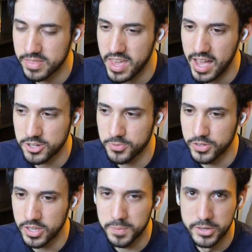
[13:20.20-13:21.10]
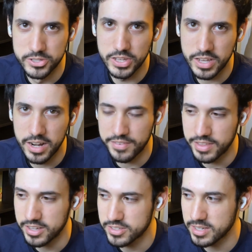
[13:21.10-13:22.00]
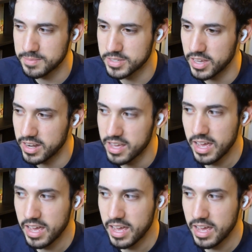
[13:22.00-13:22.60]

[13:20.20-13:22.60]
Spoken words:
actual like music and everything else comes in,